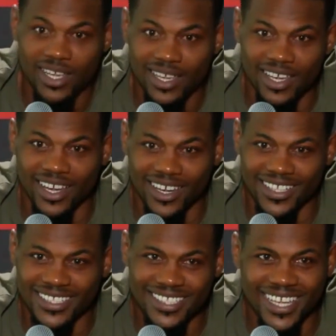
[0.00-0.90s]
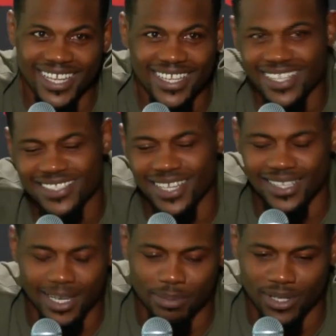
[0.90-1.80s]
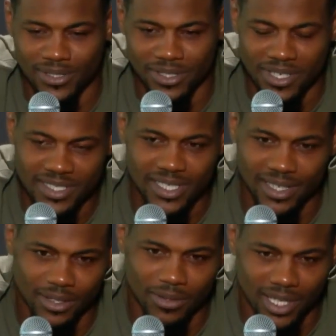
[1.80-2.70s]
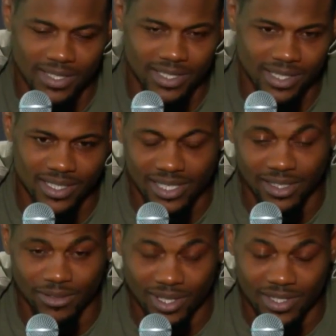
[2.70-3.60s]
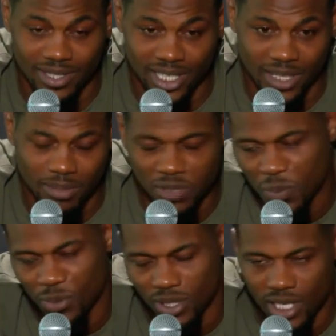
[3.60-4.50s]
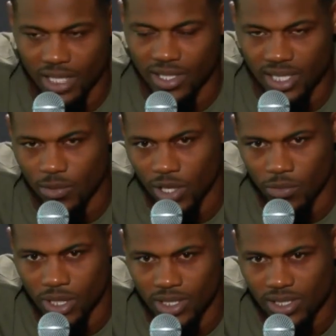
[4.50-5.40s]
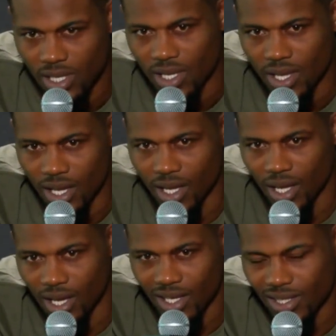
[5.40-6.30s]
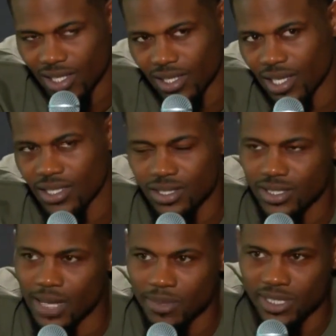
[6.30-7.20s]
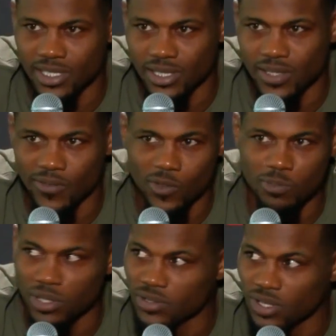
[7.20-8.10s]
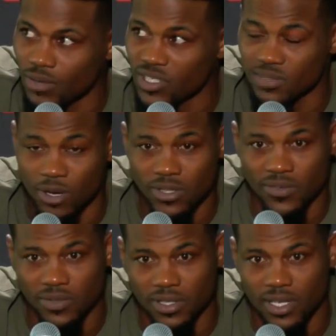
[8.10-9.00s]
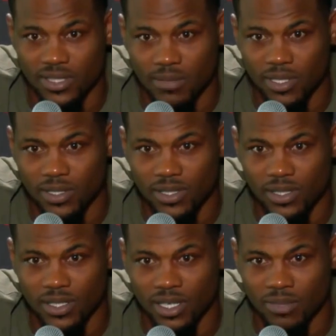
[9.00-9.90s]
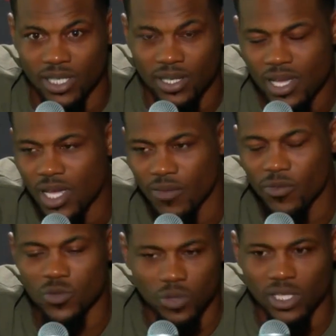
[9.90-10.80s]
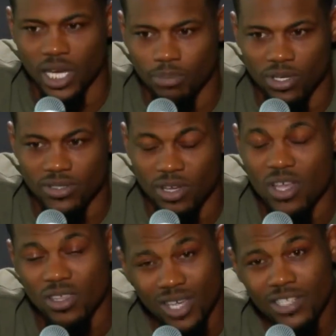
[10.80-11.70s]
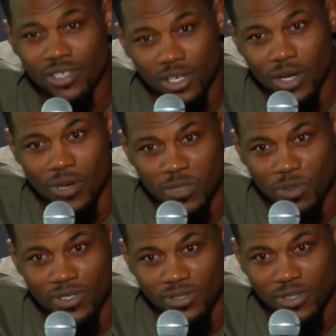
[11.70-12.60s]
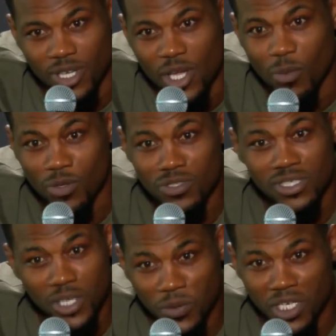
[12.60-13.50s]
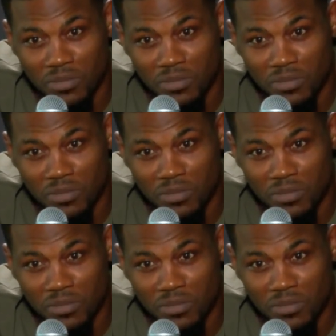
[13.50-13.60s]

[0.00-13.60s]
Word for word: You know, it's like it's not that personal. He said little things here and he said little things there, but the people online, they say way worse. At the end of the day, it's just competition. If it was personal, I would have smoked that for a long time ago. You know what I mean? If it was really that personal. You guys are going to know when it's personal. When you see the green